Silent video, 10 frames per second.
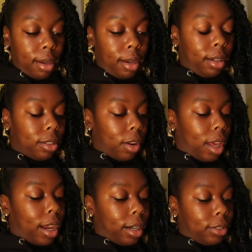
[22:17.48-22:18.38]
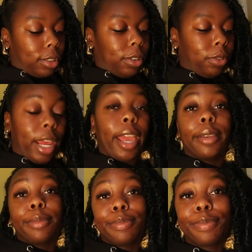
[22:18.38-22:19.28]
That's all I got to say on
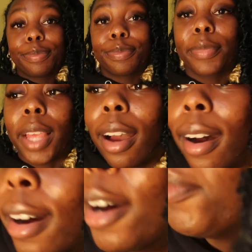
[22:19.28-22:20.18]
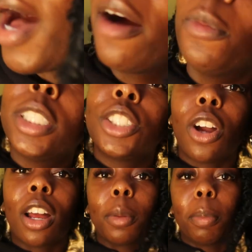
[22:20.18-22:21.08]
that. I wish
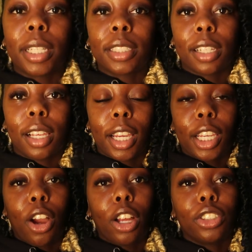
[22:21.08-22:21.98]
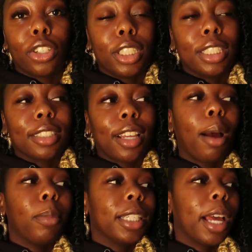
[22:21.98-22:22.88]
y'all the best of luck in y'all journeys.
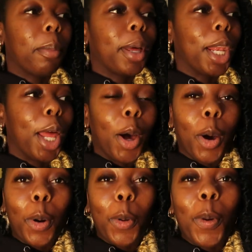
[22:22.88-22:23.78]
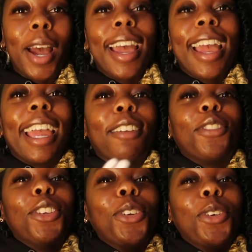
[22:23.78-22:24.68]
Comment down below
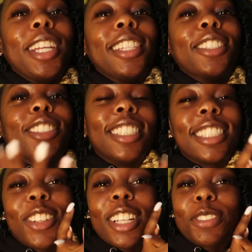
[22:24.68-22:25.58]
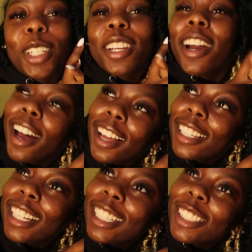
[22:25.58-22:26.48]
if you either just graduated
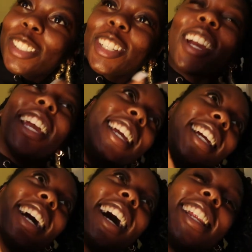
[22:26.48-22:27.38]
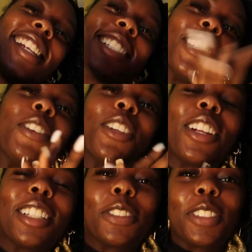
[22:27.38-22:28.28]
college or you're in college and you
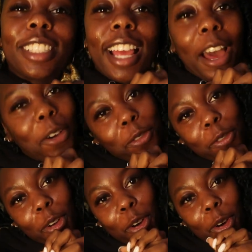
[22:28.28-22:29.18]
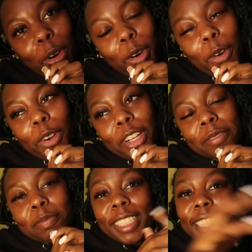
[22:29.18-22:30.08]
thought this was helpful,
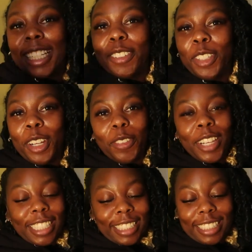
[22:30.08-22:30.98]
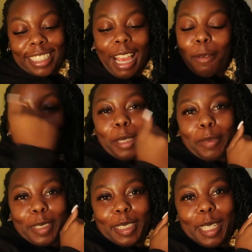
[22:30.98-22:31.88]
or, you know, we could just chop it up
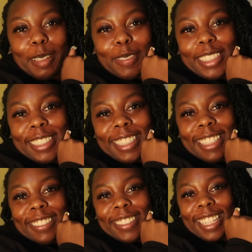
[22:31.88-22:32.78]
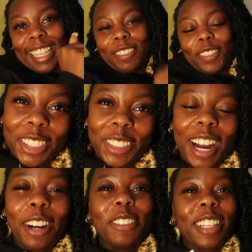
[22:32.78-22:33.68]
in the comments, you know what I'm saying? So,
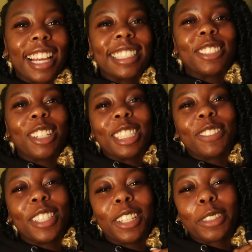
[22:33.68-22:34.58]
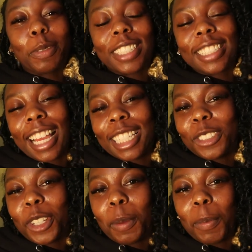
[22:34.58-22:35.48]
I hope you guys enjoyed this video as much as I
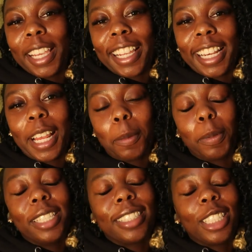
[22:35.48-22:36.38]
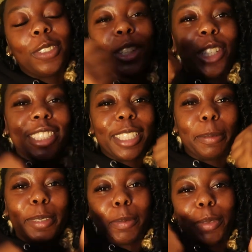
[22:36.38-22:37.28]
enjoyed making it. Please give this video a
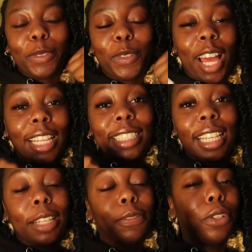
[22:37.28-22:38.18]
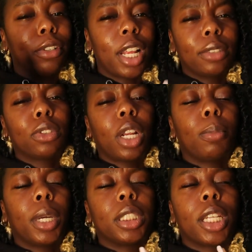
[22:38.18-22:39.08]
thumbs up if you liked it. If you're not subscribed
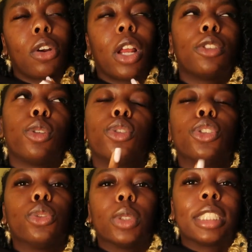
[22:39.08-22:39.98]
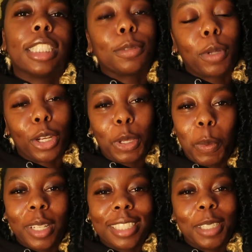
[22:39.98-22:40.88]
to my channel, I don't know what you're doing, sis, but I know you
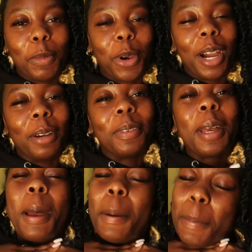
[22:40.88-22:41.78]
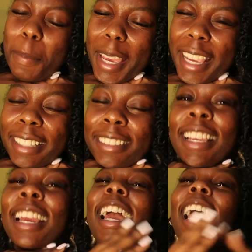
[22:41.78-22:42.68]
want to see more of me.
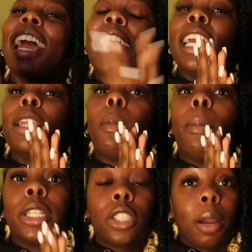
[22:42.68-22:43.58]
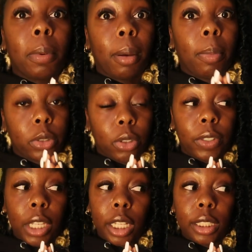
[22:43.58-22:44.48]
And make sure I put on post
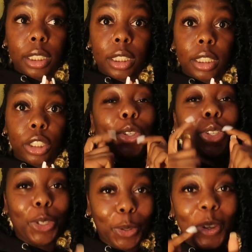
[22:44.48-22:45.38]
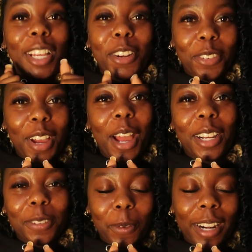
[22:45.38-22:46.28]
notifications so you get
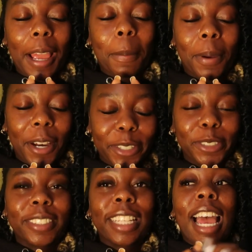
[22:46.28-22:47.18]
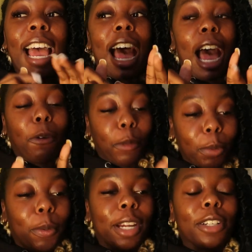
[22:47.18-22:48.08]
notified when I post. I will be
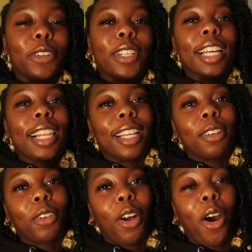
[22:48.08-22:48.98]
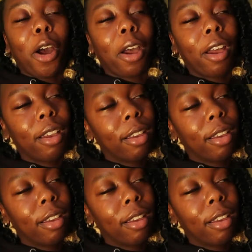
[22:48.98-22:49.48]
working on the Atlanta vlog